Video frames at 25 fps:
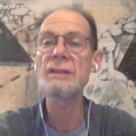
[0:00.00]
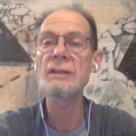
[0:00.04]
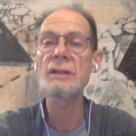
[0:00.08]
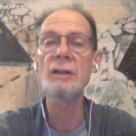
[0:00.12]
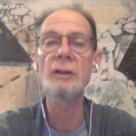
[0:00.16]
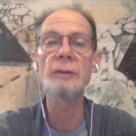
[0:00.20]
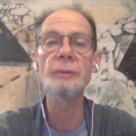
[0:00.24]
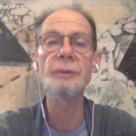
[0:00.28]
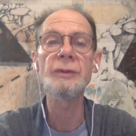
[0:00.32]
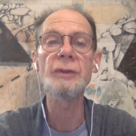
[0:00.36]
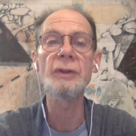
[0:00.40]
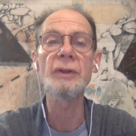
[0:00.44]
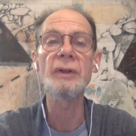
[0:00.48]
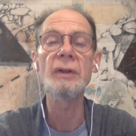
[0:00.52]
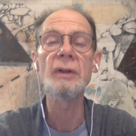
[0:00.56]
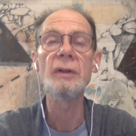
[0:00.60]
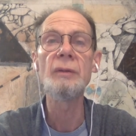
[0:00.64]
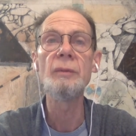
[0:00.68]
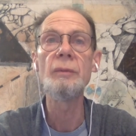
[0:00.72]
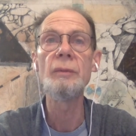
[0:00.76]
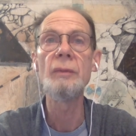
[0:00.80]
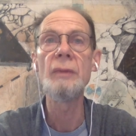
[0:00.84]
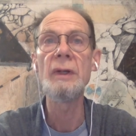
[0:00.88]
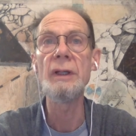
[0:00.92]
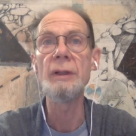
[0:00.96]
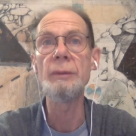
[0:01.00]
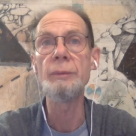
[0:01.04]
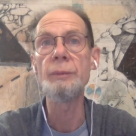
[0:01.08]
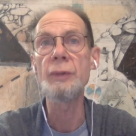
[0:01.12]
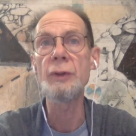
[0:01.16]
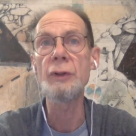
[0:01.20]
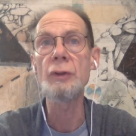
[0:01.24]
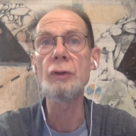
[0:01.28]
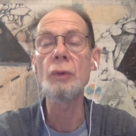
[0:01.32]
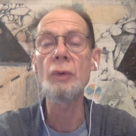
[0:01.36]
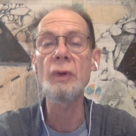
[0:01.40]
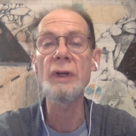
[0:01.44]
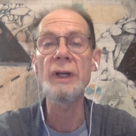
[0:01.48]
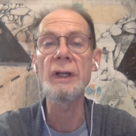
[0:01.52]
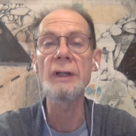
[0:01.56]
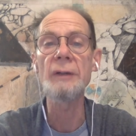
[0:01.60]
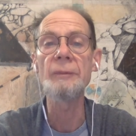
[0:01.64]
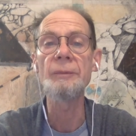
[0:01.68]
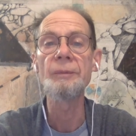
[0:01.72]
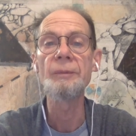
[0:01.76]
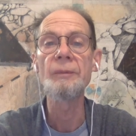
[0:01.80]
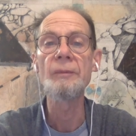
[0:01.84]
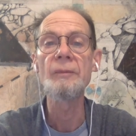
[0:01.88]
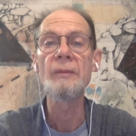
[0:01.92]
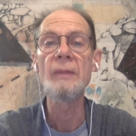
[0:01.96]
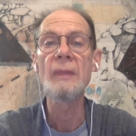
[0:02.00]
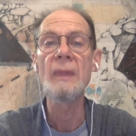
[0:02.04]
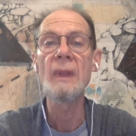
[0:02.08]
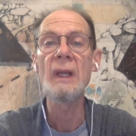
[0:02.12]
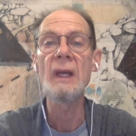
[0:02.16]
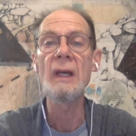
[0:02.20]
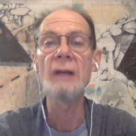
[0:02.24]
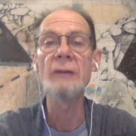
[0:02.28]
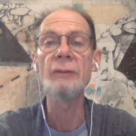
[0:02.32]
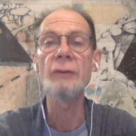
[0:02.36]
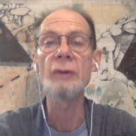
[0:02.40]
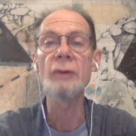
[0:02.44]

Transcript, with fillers: sculpture in Pretoria, and